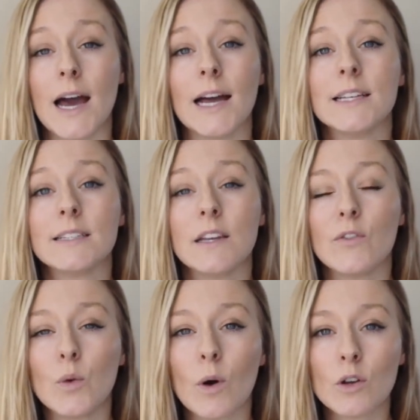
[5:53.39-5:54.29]
And
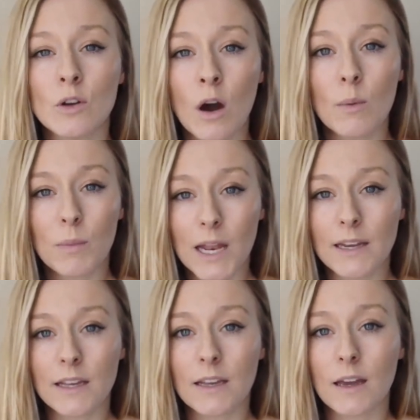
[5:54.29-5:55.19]
if you are not
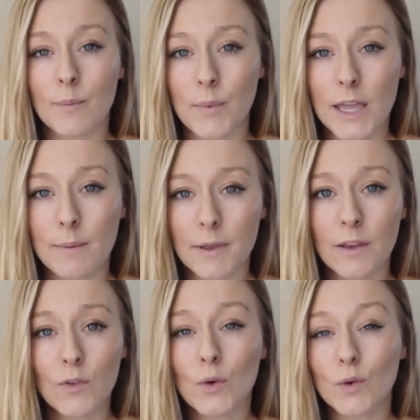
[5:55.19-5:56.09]
planning a baby,
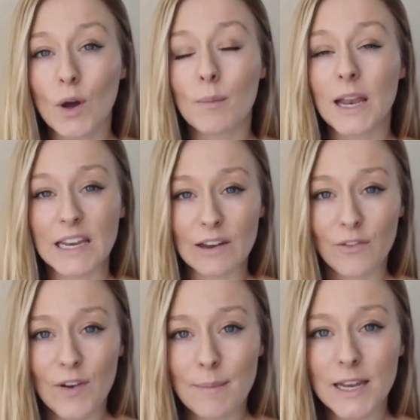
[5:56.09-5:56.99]
if you're not planning
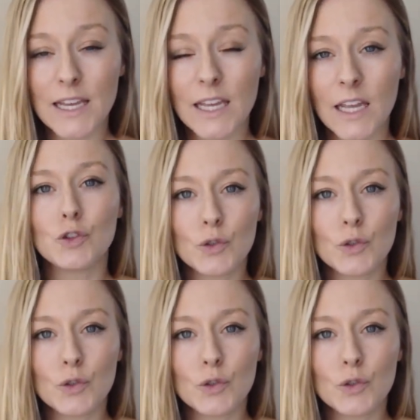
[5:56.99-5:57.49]
a family,